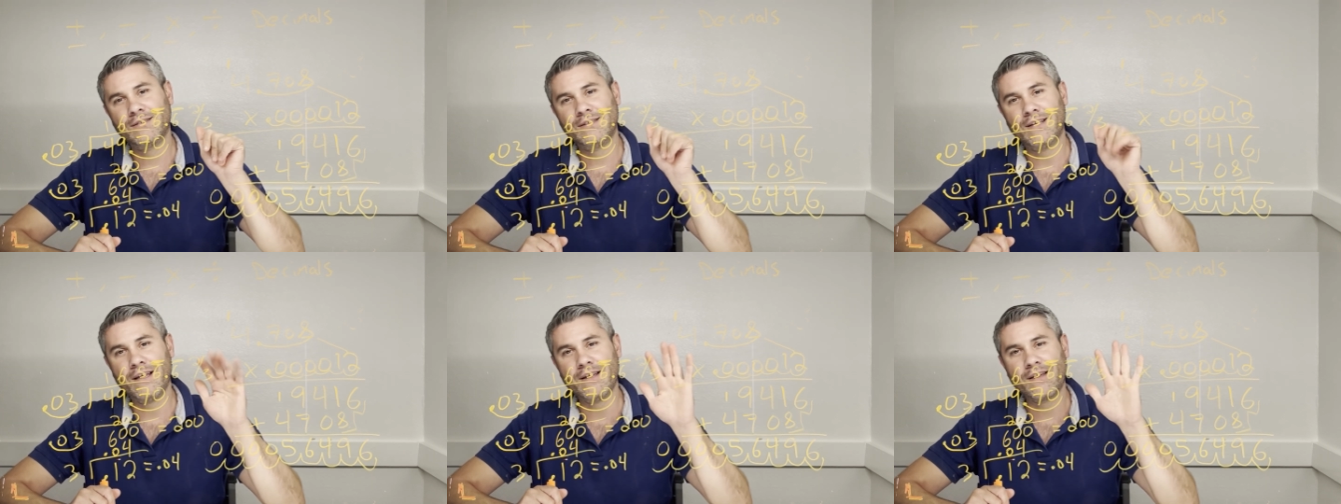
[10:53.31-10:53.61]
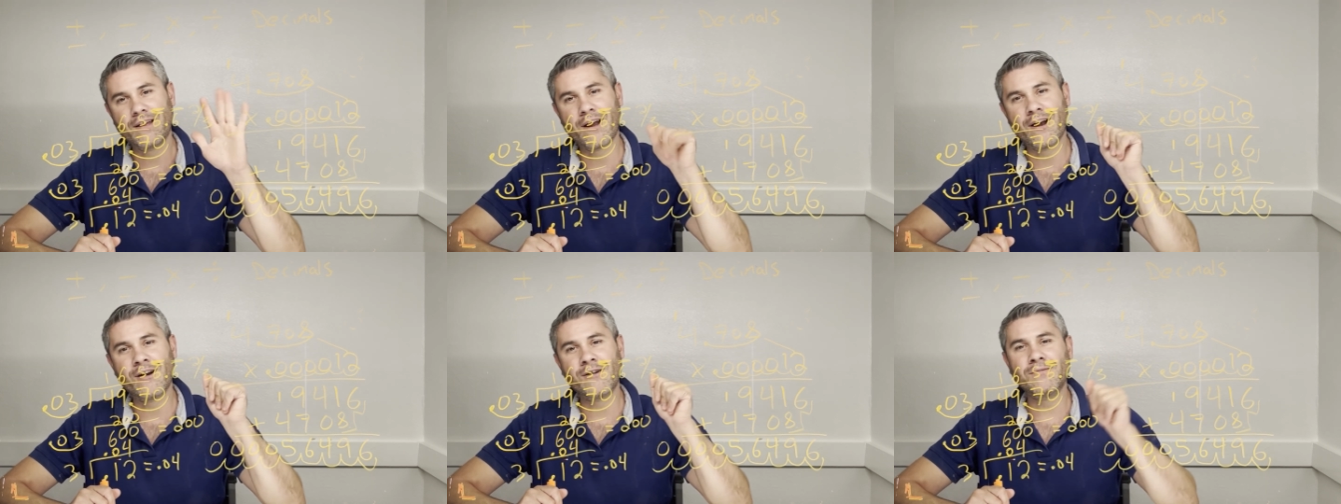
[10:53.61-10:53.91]

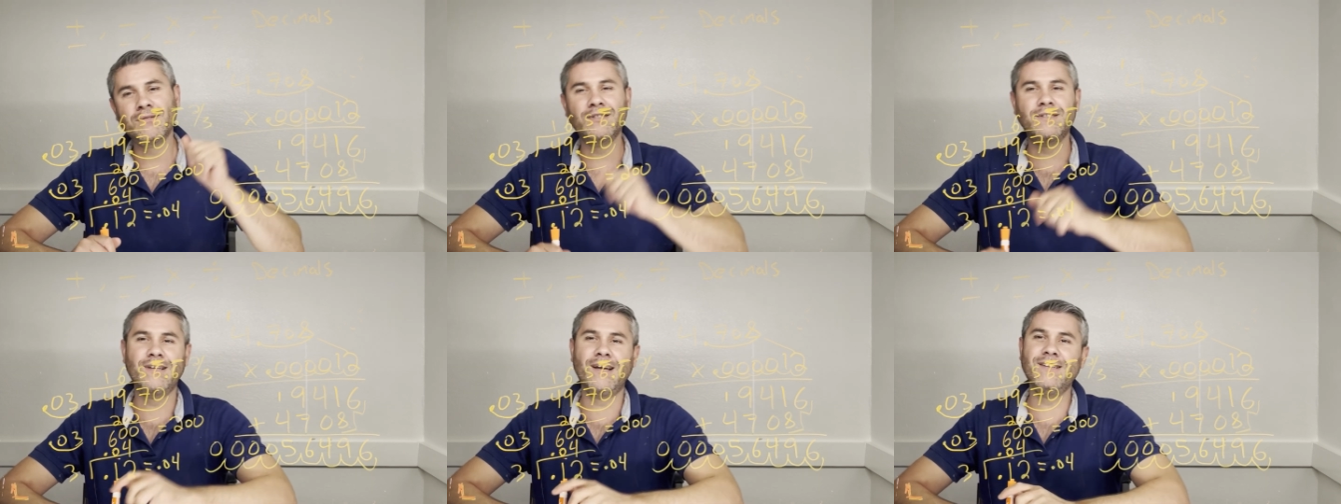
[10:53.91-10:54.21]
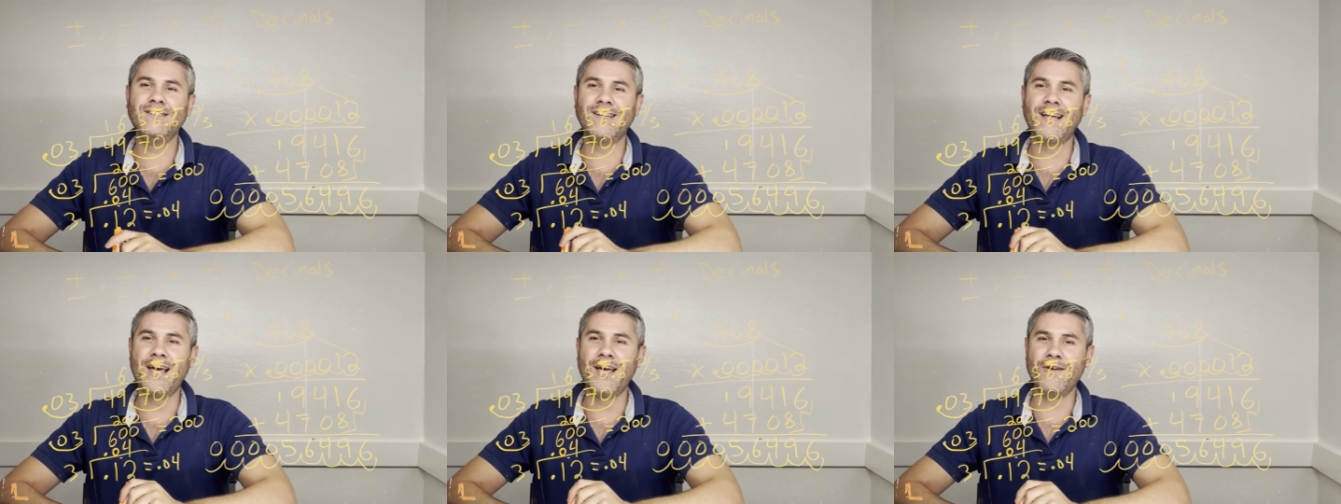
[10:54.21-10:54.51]
Take care.
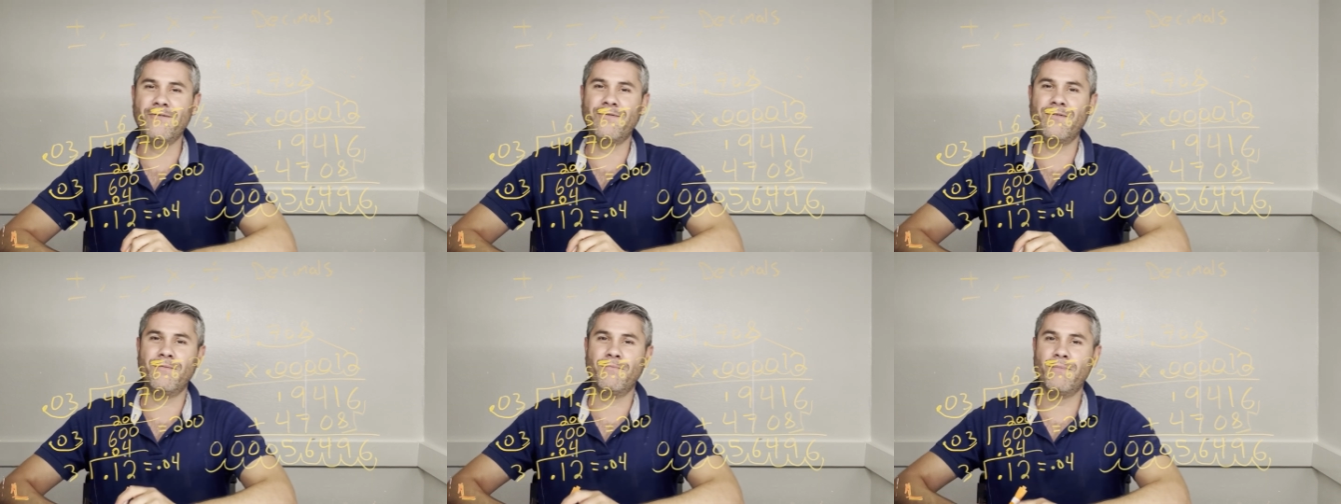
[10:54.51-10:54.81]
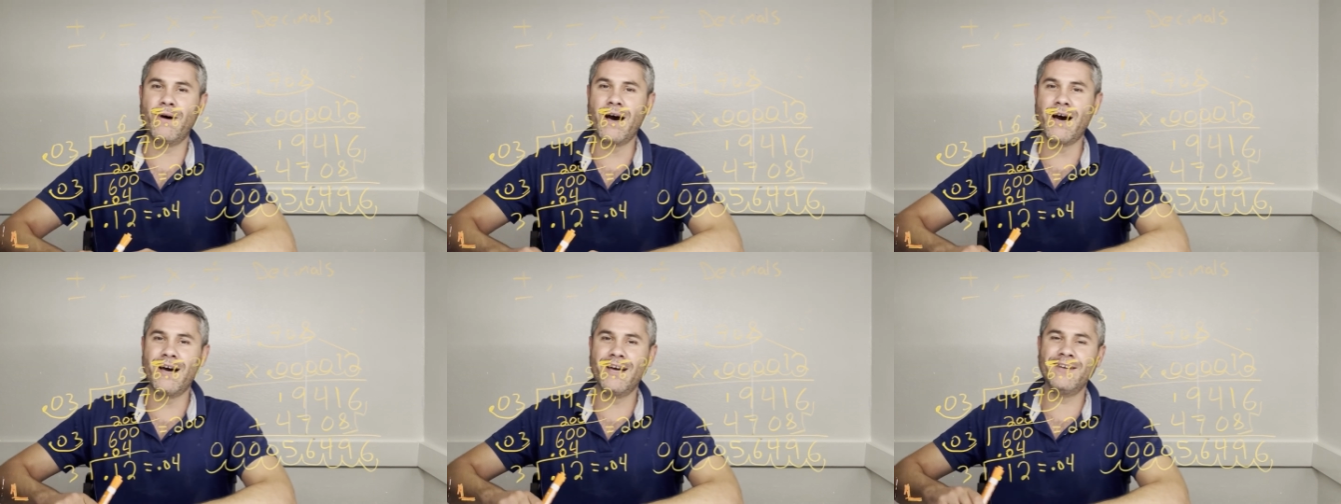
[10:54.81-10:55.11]
Stay safe.
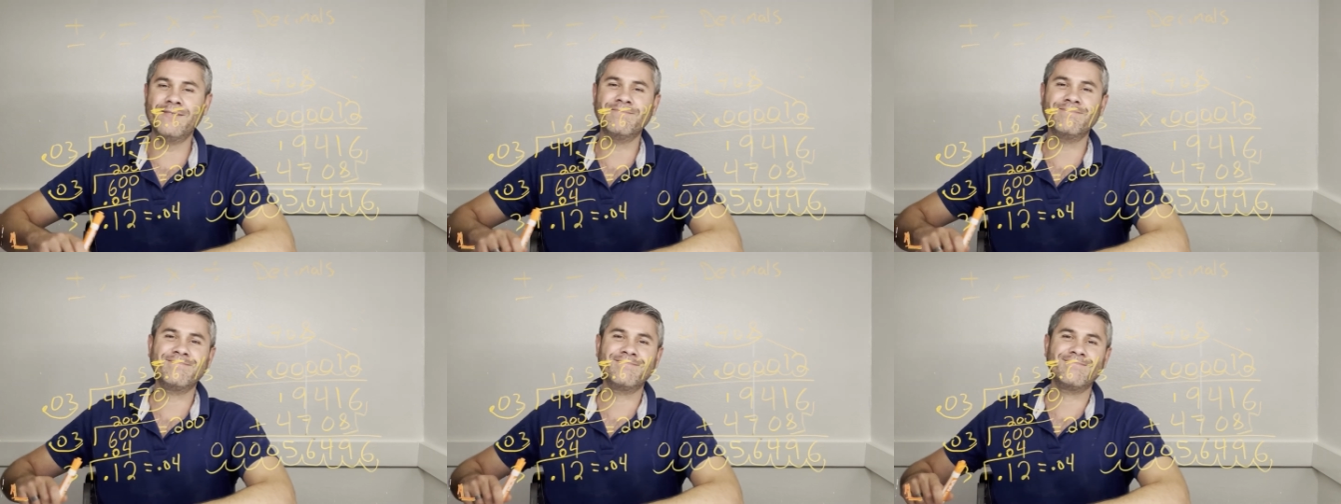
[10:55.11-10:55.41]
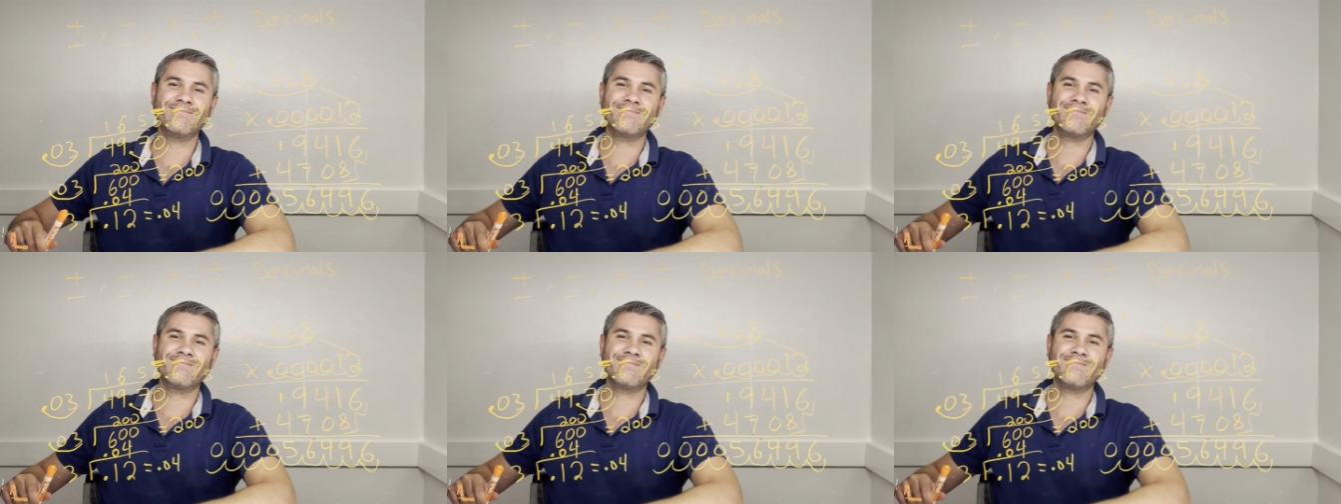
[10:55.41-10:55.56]
Bye.